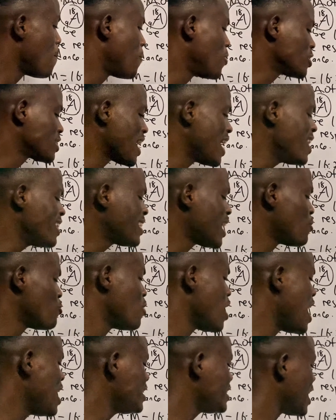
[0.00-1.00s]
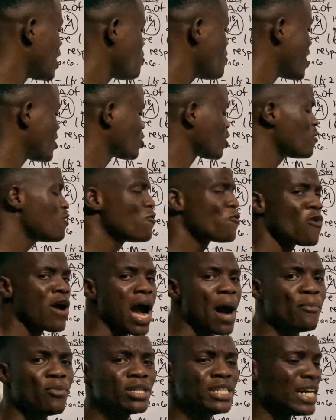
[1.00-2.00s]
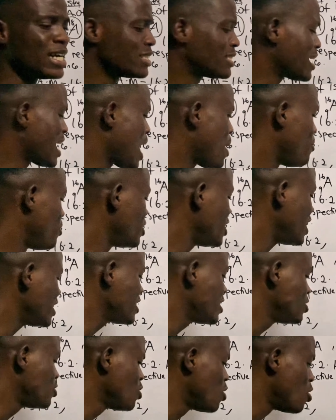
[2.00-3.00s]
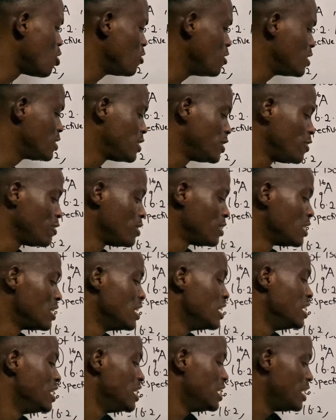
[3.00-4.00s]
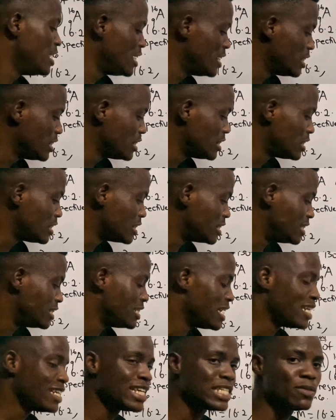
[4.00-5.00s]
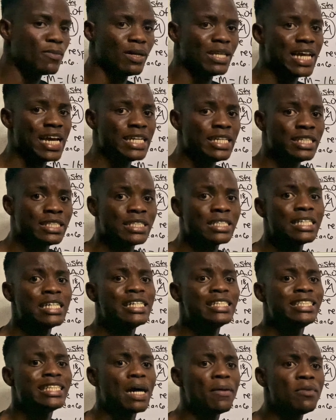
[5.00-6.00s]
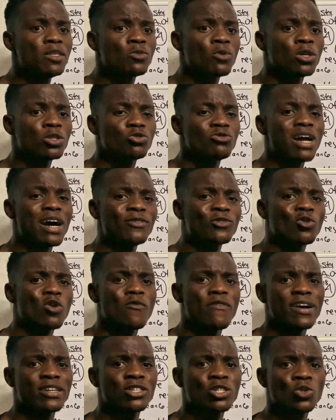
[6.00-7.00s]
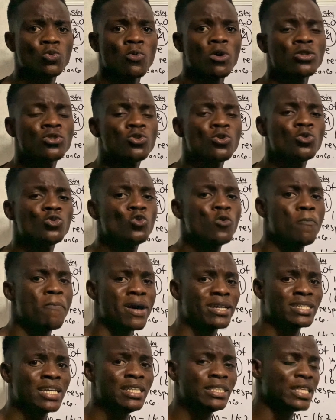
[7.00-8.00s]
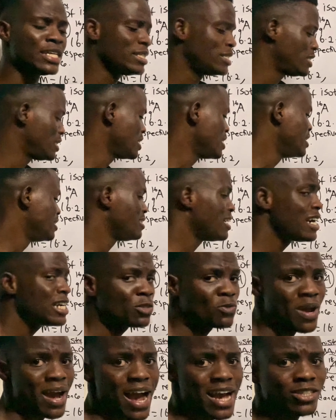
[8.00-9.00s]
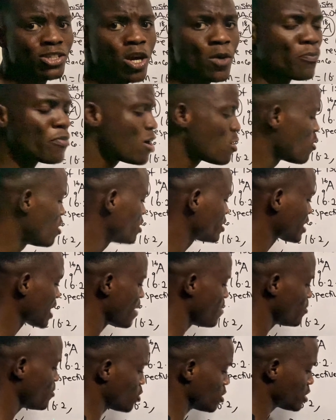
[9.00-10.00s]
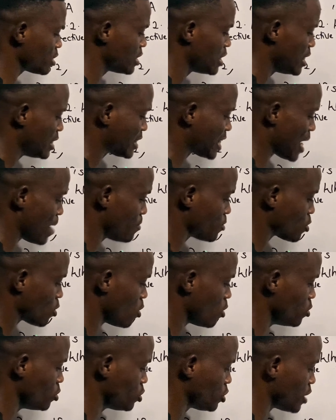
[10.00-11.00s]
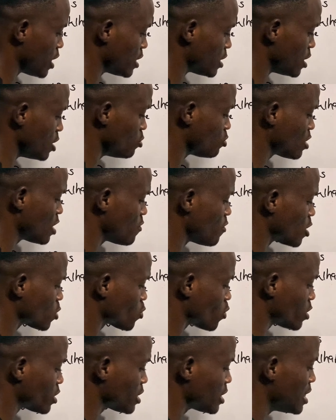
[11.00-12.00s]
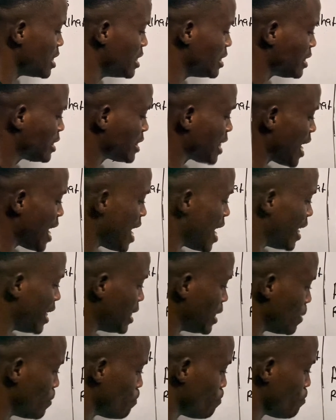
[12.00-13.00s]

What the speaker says: but anytime we are solving for abundance is not always in the decimal like this. That means what? You have to convert it to what? To percentage. That is why 0.1 times what? Times 100. It will give us what? 10%.